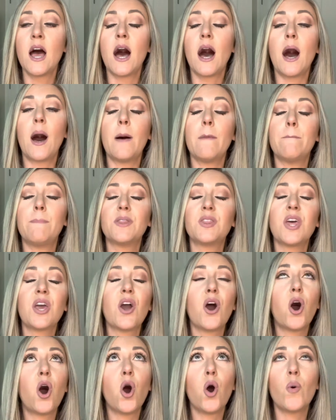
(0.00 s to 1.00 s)
But
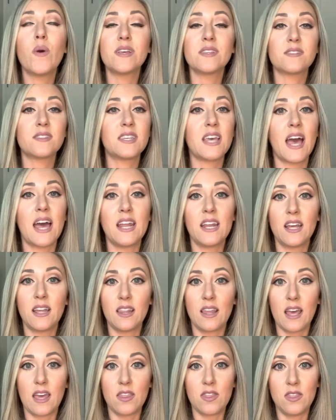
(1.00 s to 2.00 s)
they always get
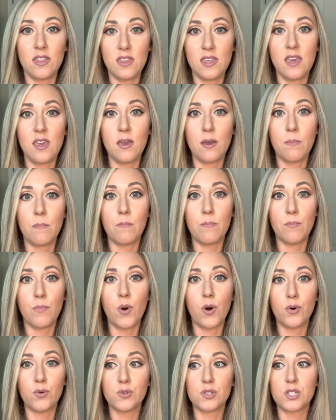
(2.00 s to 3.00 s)
like the
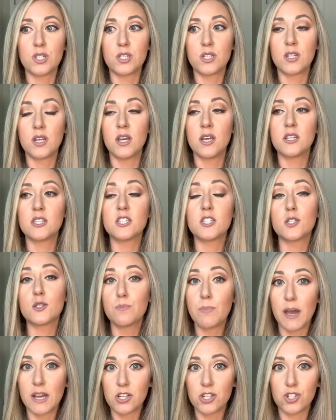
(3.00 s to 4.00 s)
most
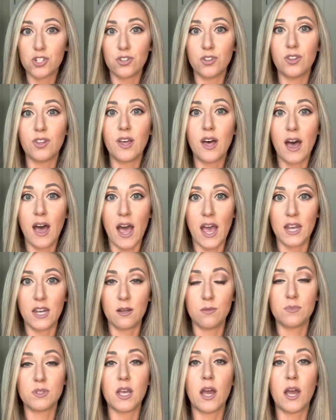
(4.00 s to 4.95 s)
special items.